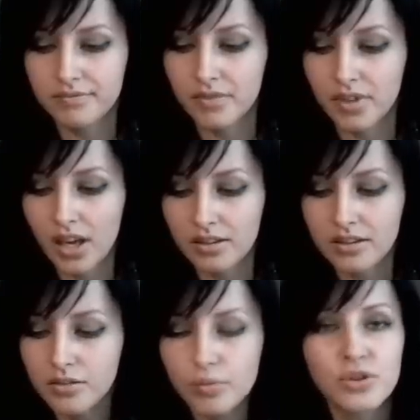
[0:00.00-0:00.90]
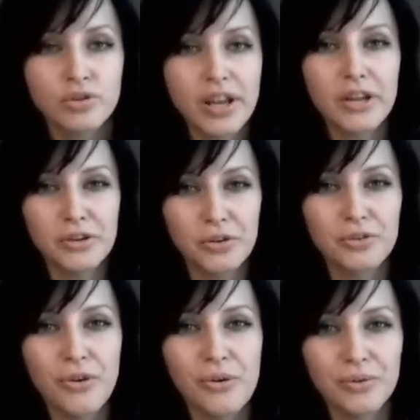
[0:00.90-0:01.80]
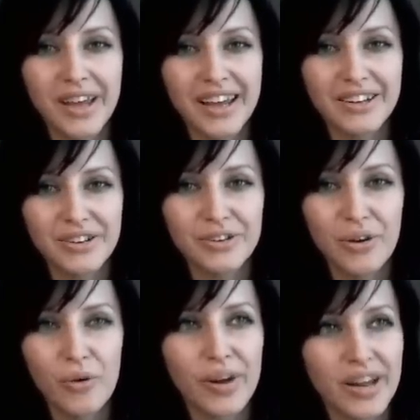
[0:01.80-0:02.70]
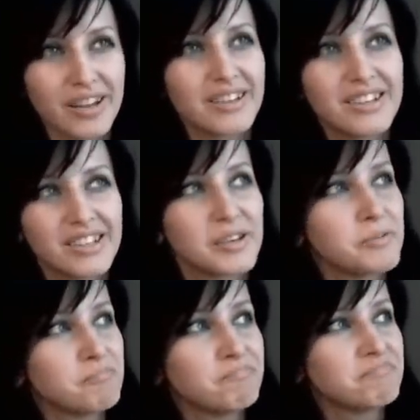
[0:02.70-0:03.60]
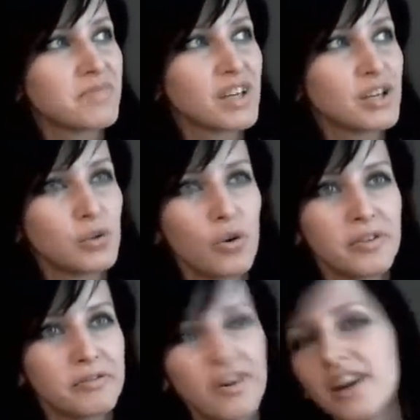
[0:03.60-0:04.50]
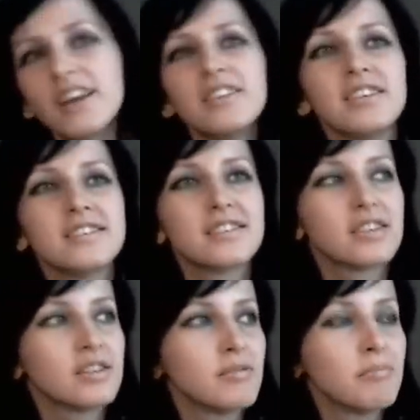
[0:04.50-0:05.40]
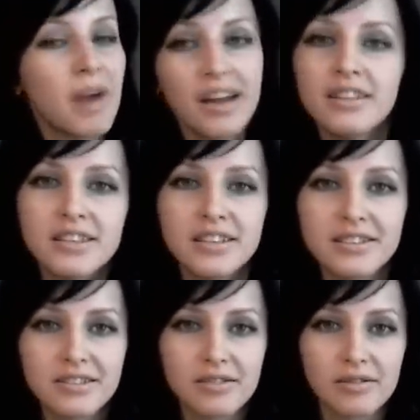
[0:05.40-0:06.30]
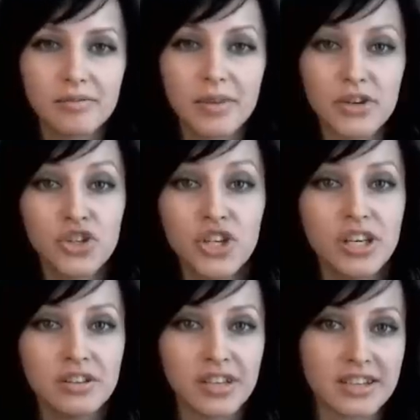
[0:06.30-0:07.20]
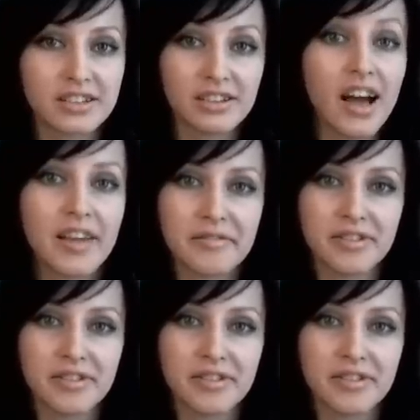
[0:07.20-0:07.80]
yeah, this is betraying your own and and glorifying this mindless machine that's life,